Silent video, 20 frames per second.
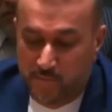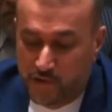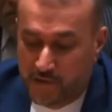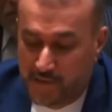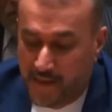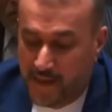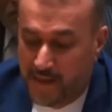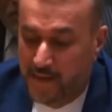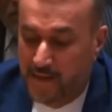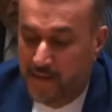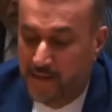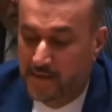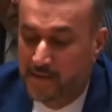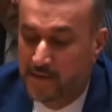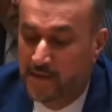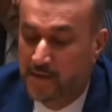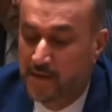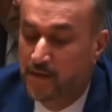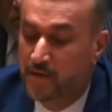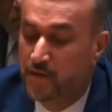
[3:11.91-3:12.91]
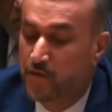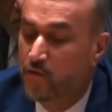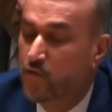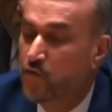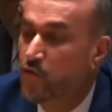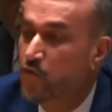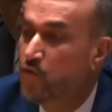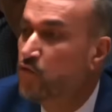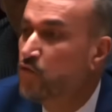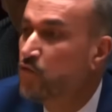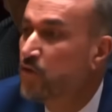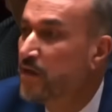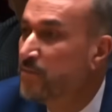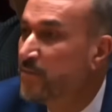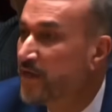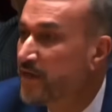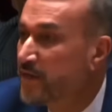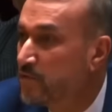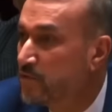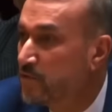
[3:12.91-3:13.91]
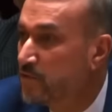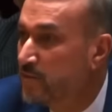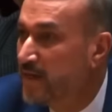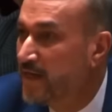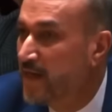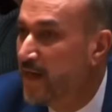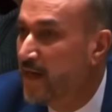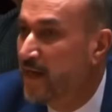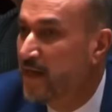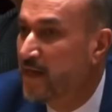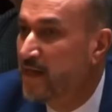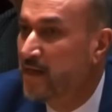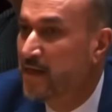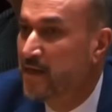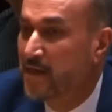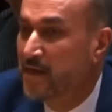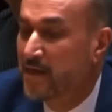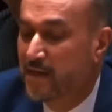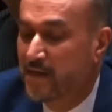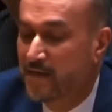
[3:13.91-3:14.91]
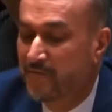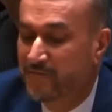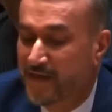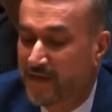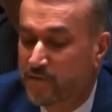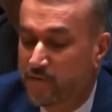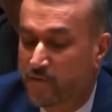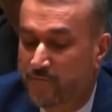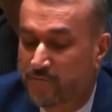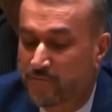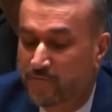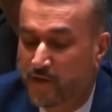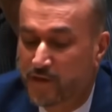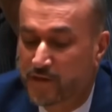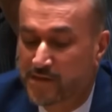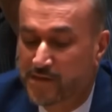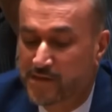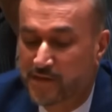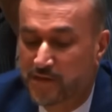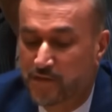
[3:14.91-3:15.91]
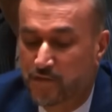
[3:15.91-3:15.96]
of the Charter of the United Nations, international law,